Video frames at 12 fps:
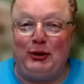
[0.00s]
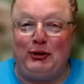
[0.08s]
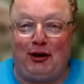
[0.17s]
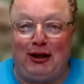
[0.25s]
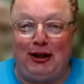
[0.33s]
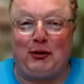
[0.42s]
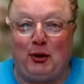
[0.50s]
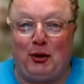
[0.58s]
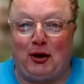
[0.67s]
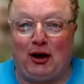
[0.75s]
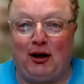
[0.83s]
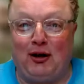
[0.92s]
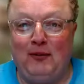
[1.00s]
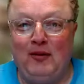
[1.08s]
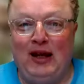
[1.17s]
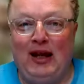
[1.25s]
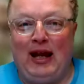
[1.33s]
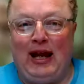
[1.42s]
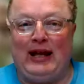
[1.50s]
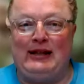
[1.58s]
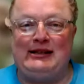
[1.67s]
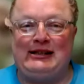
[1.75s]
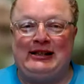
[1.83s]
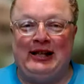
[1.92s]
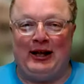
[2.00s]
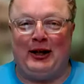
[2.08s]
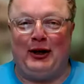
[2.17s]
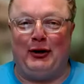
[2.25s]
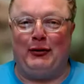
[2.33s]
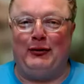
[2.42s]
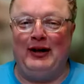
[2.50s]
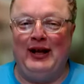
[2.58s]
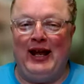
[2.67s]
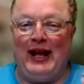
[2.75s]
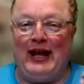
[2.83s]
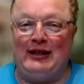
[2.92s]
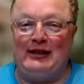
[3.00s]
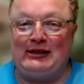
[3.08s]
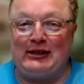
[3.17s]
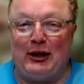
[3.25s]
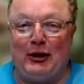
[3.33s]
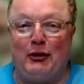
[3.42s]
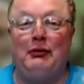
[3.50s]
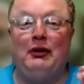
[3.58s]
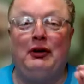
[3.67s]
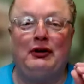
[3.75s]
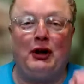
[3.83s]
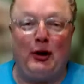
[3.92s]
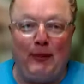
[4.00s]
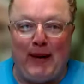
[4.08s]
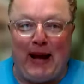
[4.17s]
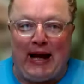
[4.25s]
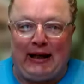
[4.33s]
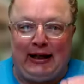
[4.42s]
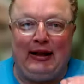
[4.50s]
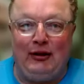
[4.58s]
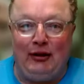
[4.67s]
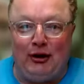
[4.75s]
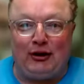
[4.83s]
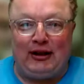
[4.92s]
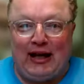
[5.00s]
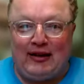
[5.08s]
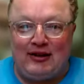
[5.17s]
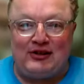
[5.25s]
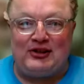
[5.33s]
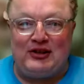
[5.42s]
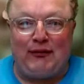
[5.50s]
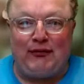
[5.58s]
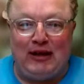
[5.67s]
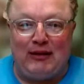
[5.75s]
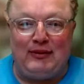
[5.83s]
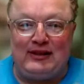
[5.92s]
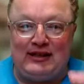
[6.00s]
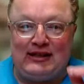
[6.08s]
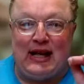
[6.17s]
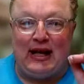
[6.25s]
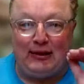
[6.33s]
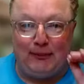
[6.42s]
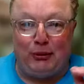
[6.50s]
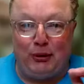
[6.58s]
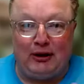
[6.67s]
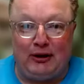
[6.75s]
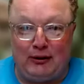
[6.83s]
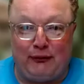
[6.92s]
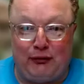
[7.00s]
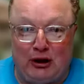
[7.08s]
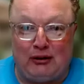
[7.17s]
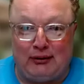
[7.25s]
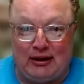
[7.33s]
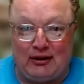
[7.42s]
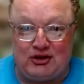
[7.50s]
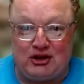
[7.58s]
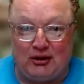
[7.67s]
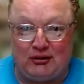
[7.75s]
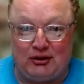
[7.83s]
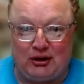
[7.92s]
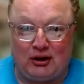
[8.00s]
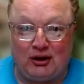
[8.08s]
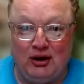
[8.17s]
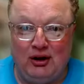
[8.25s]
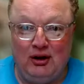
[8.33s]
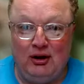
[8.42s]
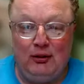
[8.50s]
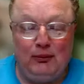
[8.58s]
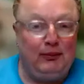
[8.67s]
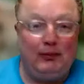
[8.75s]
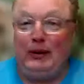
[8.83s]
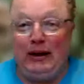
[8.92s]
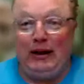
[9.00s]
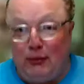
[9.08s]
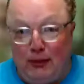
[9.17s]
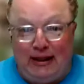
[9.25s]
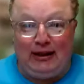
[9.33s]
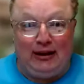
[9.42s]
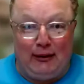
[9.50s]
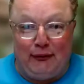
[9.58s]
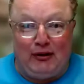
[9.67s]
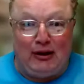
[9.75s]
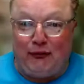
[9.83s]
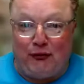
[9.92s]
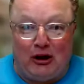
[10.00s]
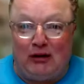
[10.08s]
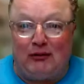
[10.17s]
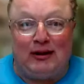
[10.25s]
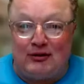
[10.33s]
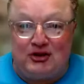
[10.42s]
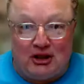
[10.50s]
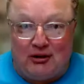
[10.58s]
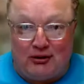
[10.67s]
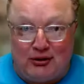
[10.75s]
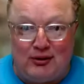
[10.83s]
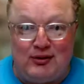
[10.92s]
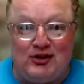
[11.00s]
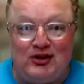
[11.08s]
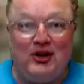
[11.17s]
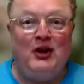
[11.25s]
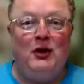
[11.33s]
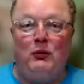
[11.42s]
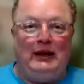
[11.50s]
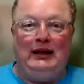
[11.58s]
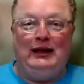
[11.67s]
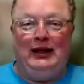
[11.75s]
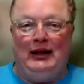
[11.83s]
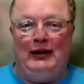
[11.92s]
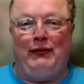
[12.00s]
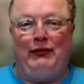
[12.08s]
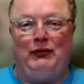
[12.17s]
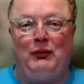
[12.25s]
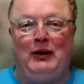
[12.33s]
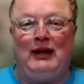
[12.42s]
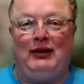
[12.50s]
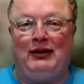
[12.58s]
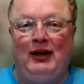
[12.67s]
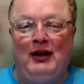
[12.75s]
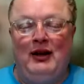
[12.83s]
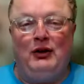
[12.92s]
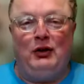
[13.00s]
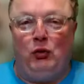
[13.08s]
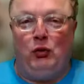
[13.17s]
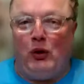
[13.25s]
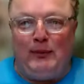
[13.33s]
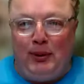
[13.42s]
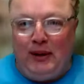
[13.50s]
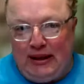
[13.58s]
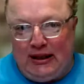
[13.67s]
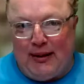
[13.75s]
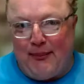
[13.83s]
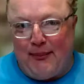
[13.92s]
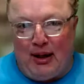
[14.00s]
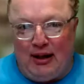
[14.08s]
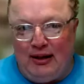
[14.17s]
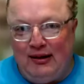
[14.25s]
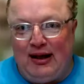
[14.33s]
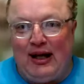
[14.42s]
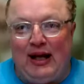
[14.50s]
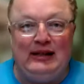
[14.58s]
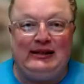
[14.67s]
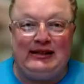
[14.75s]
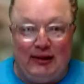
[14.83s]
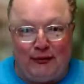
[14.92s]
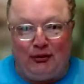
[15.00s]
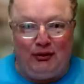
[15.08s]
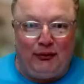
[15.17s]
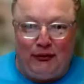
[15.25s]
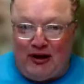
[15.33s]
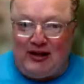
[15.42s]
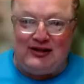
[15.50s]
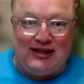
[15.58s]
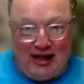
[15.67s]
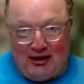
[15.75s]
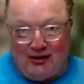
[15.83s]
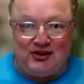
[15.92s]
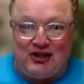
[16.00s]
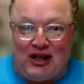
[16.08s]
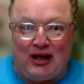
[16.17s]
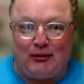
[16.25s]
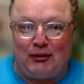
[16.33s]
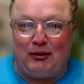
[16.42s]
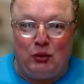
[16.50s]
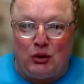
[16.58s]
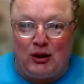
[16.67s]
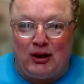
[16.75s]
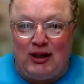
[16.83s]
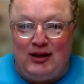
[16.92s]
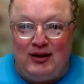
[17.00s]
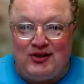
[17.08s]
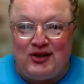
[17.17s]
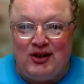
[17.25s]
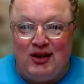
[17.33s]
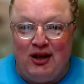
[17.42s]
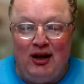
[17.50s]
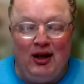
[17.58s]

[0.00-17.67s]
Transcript: up nuclear war. And so go back and look at the stuff they say to put in a fallout shelter. We lived in fallout shelters. We lived with the 1 p.m. Monday civil defense air siren warnings.